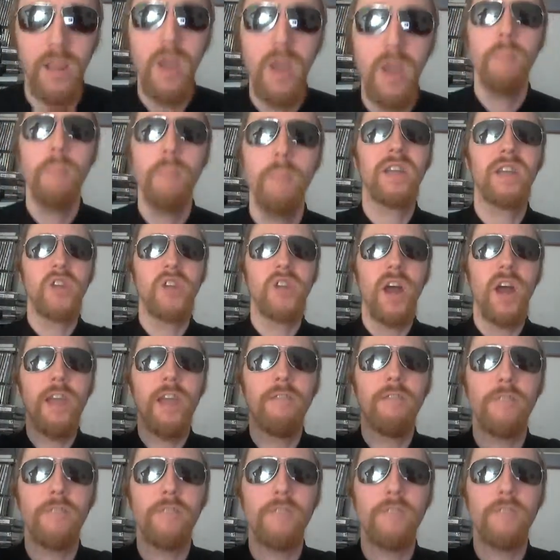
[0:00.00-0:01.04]
because I
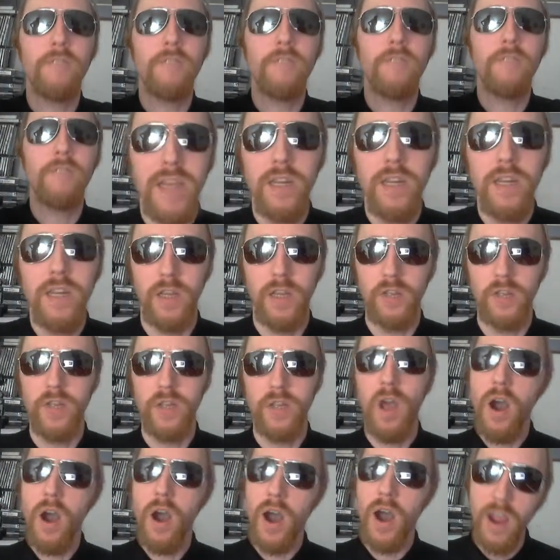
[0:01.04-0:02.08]
have a penis.
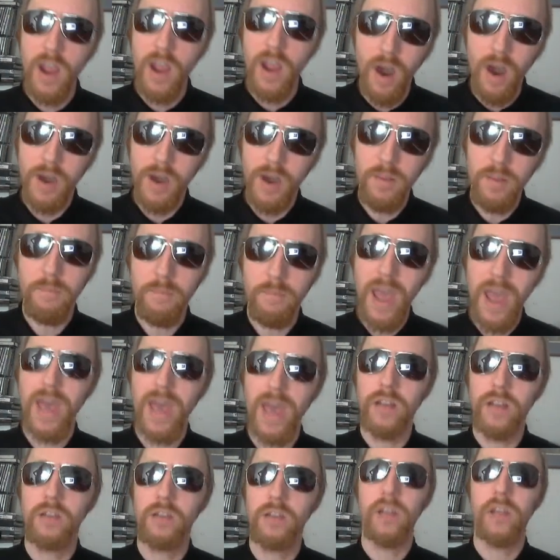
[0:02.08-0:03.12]
I
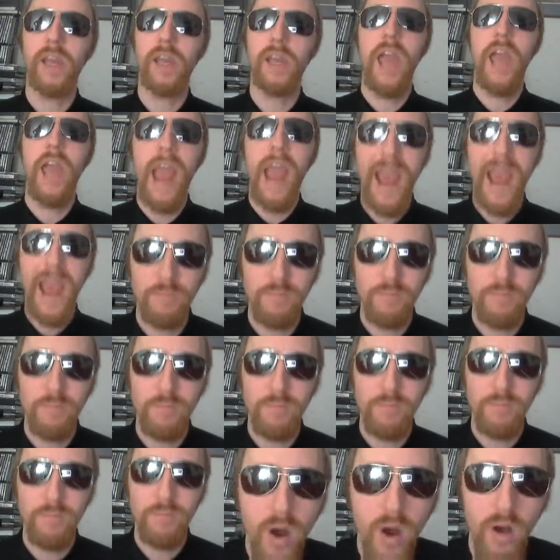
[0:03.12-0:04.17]
automatically am
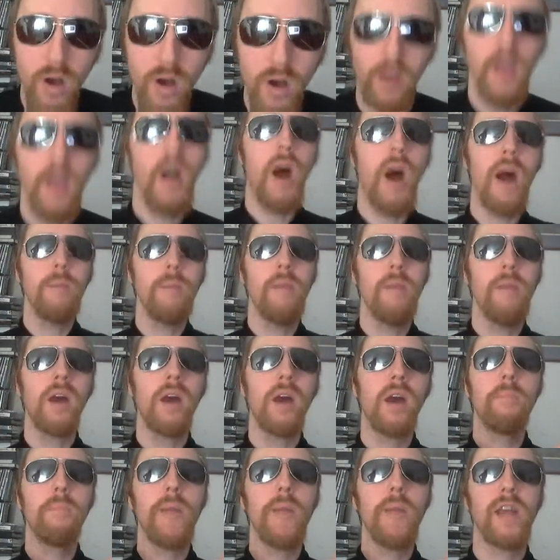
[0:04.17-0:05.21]
wrong. I'm
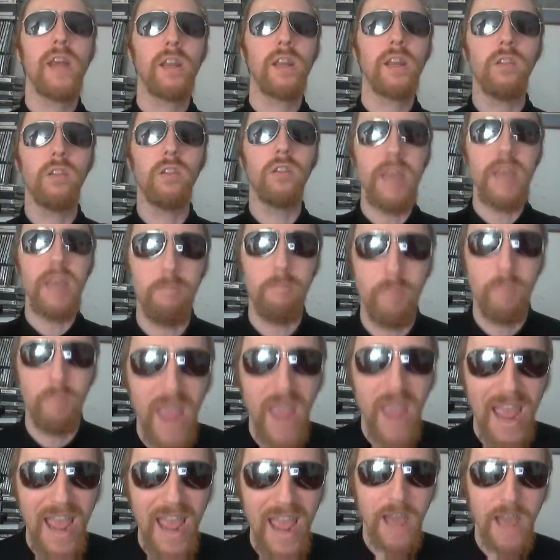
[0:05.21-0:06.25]
automatically
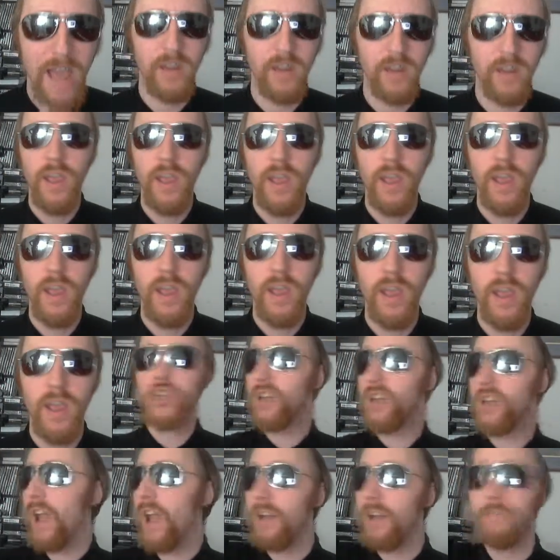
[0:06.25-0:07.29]
bad, and I should
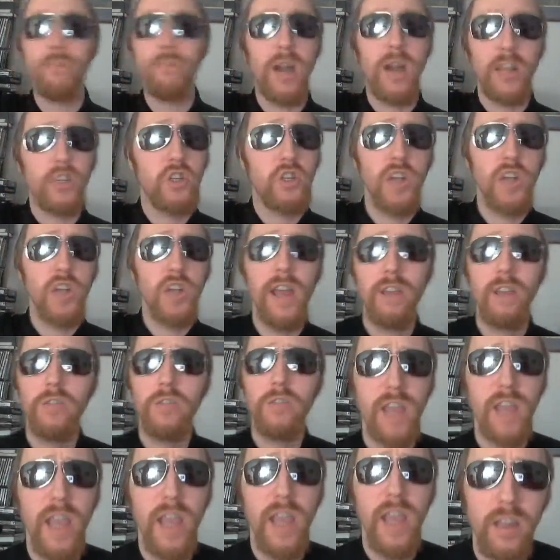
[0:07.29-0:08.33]
have my child
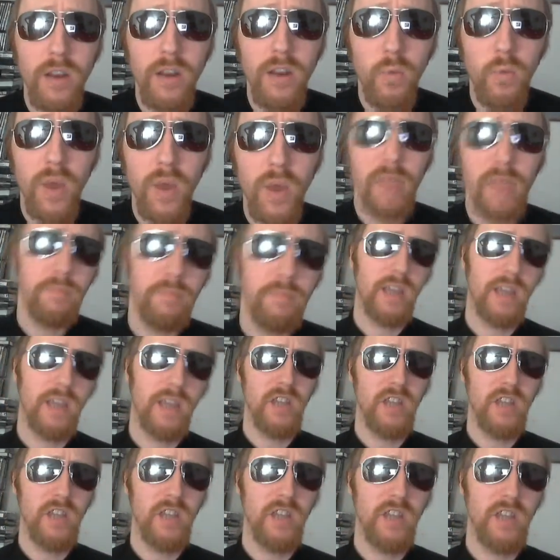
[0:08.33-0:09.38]
taken away because
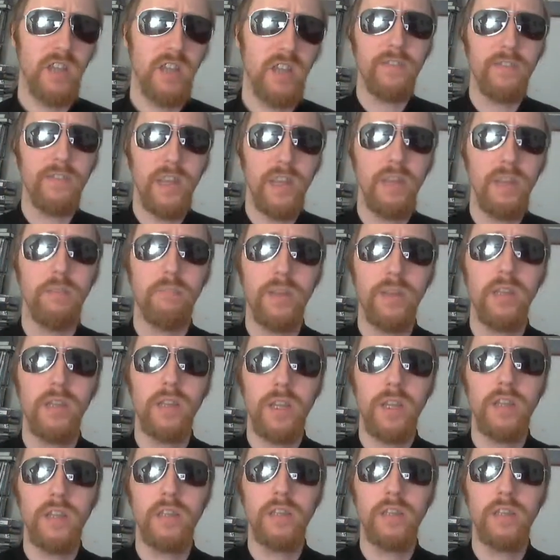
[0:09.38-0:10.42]
I have an
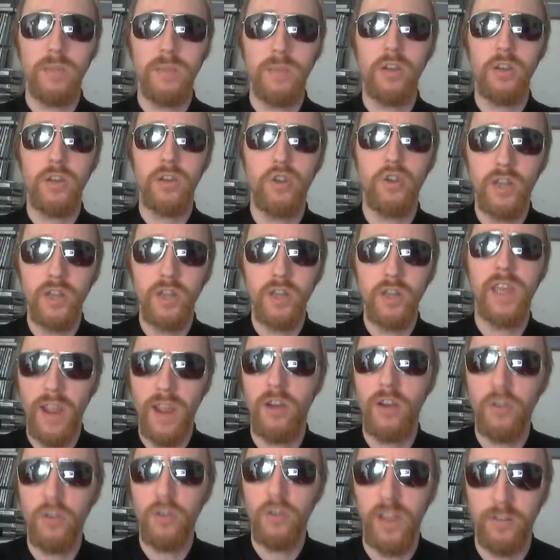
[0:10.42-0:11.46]
inability to be a good
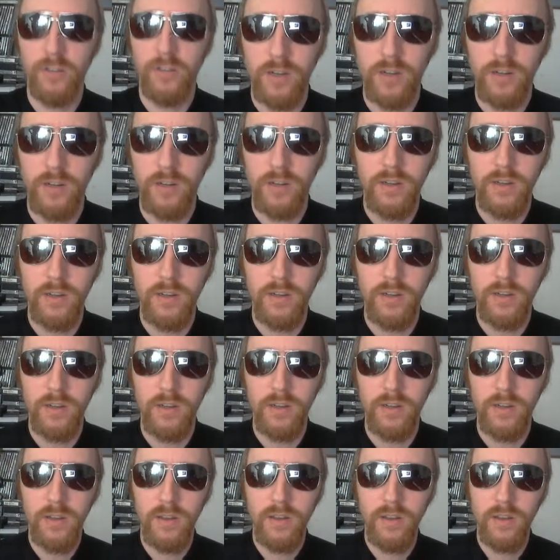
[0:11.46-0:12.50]
caregiver.
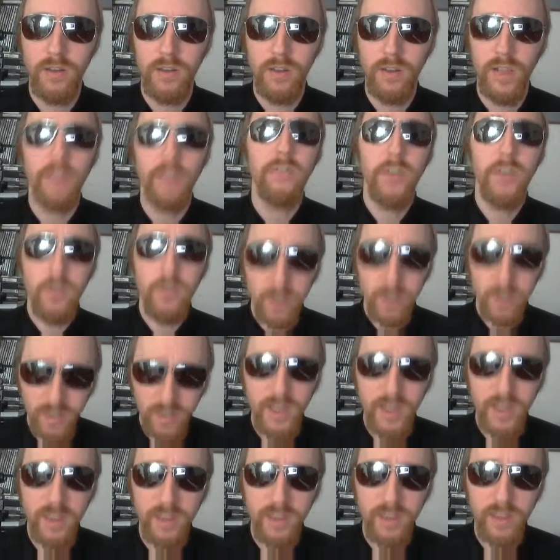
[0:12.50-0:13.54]
If you
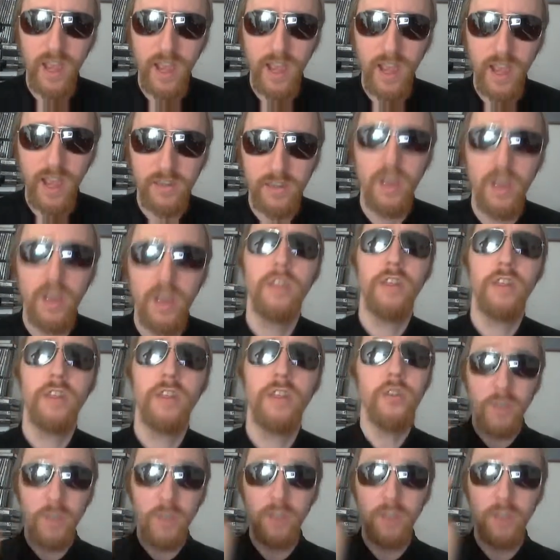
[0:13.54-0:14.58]
think that, then
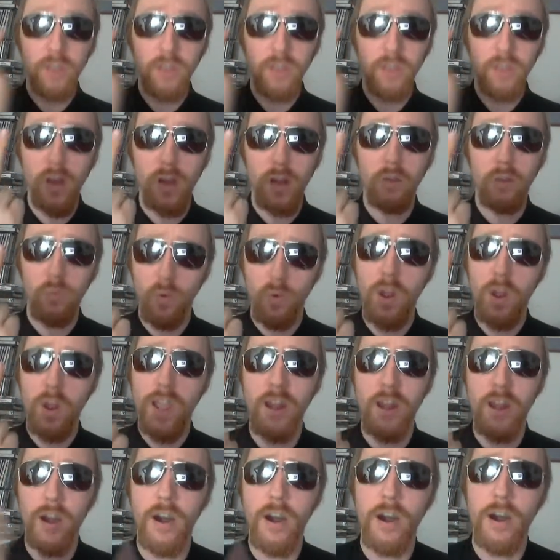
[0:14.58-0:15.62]
you can fuck right
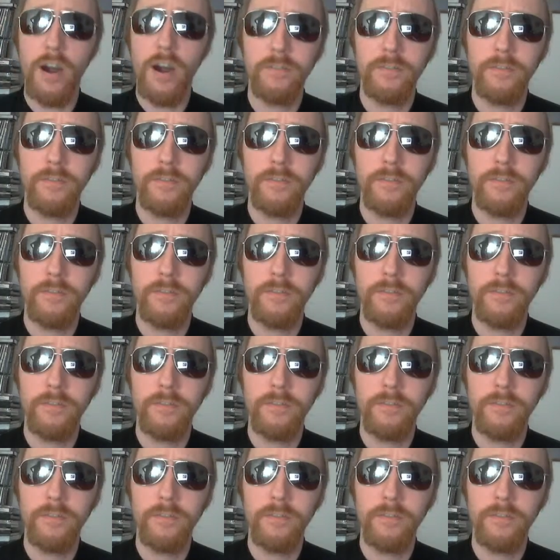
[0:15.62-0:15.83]
off.